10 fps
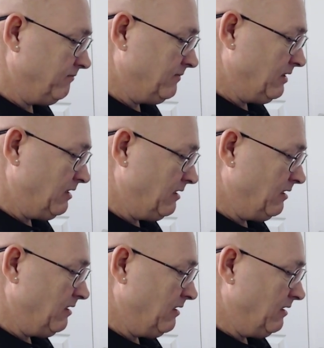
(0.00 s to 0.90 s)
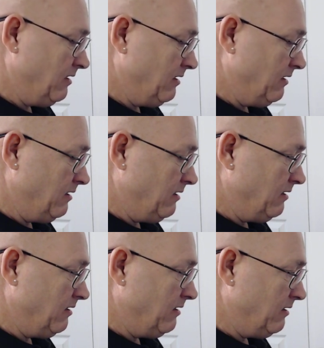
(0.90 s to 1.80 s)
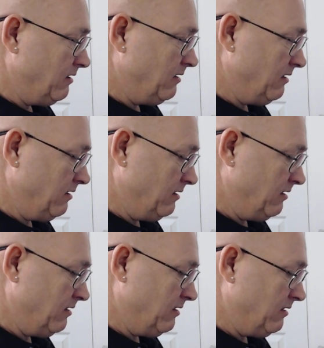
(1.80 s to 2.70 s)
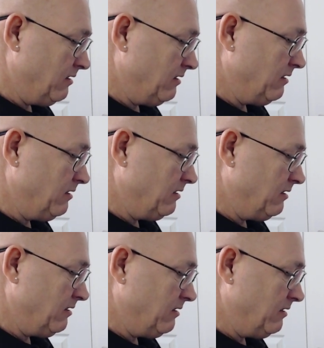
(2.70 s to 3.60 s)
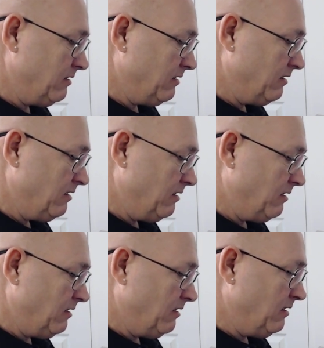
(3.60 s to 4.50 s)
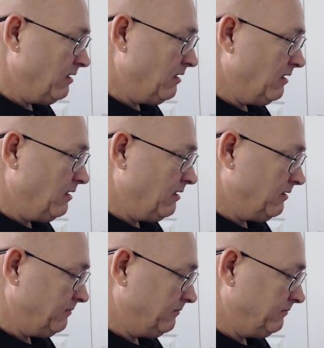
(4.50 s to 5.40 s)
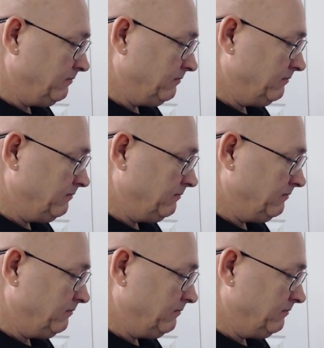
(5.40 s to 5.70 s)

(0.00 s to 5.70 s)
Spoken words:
No one is speaking in this clip.